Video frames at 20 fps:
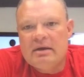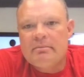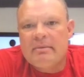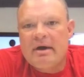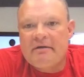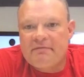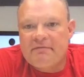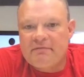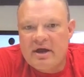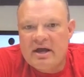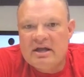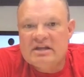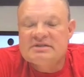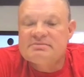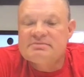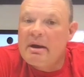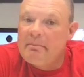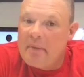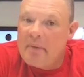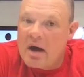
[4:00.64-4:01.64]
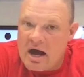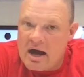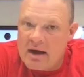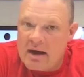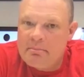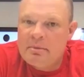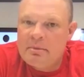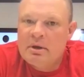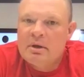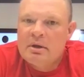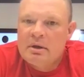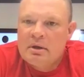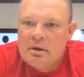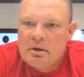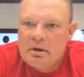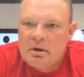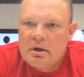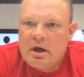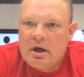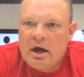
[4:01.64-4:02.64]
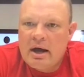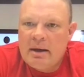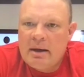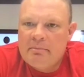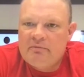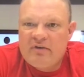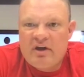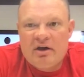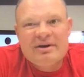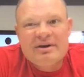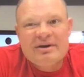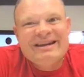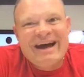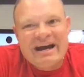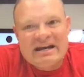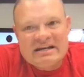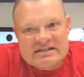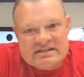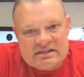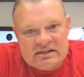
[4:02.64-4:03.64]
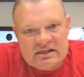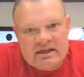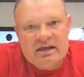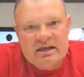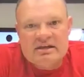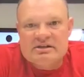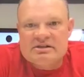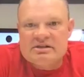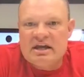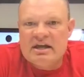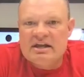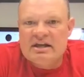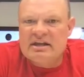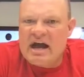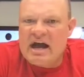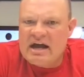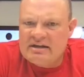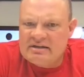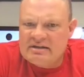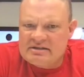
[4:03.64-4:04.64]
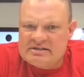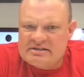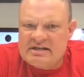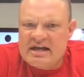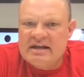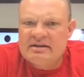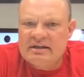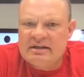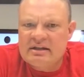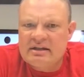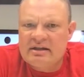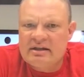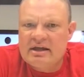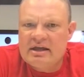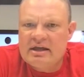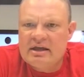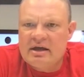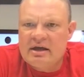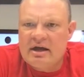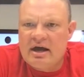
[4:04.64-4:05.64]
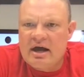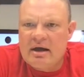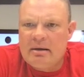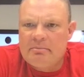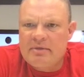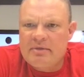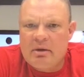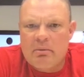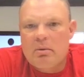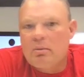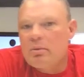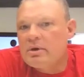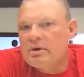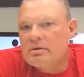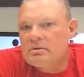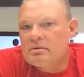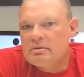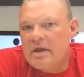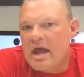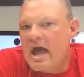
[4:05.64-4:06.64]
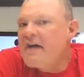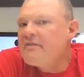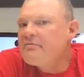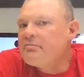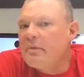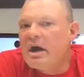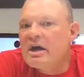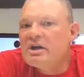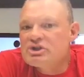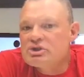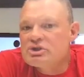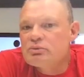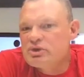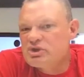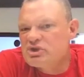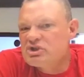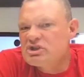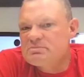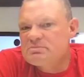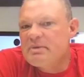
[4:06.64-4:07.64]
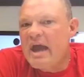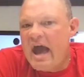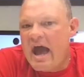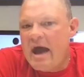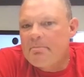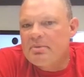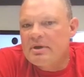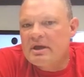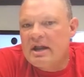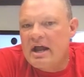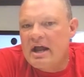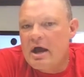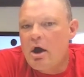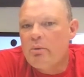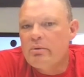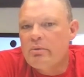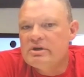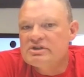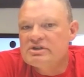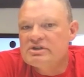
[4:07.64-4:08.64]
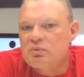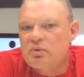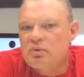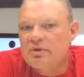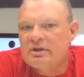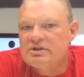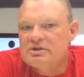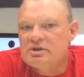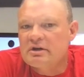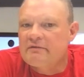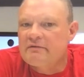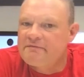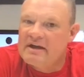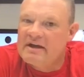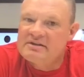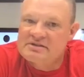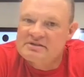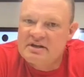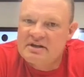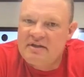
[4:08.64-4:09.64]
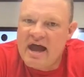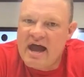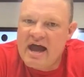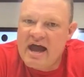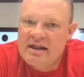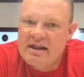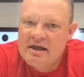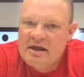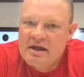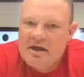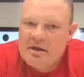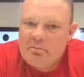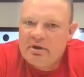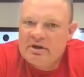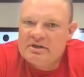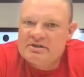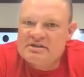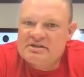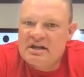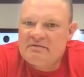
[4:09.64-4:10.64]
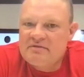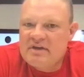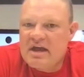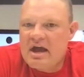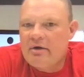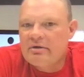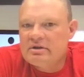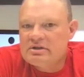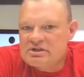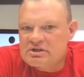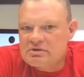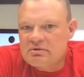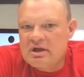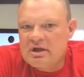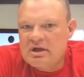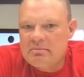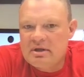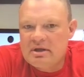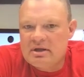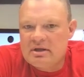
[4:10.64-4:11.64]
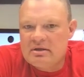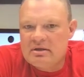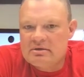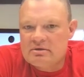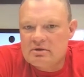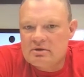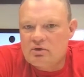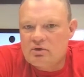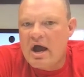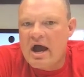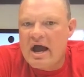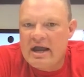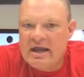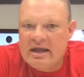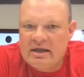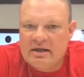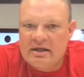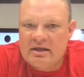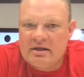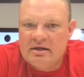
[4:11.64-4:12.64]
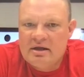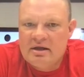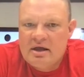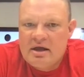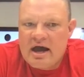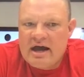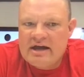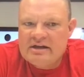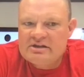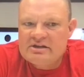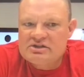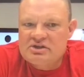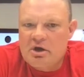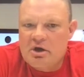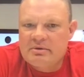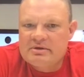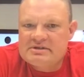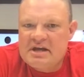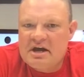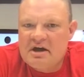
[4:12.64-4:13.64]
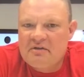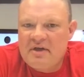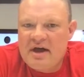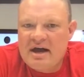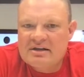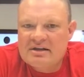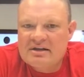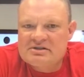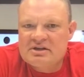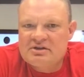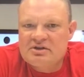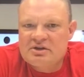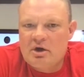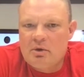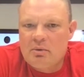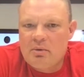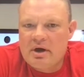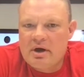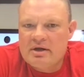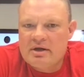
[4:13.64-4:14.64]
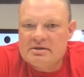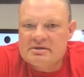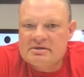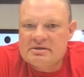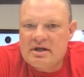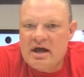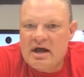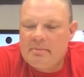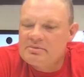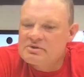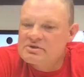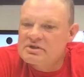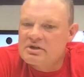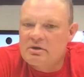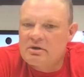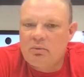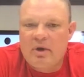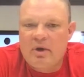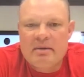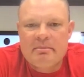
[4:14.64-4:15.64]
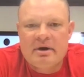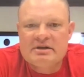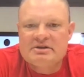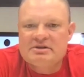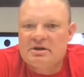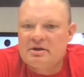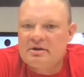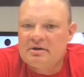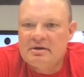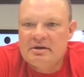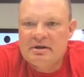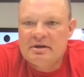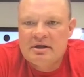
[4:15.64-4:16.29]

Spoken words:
my friends, my mom, very nicely and condescendingly, that we wouldn't have much. We should just be happy. And I always really took offense to that. But instead of yelling and screaming and crying, and I just always held on and said, you know what? I'm just going to wait my turn.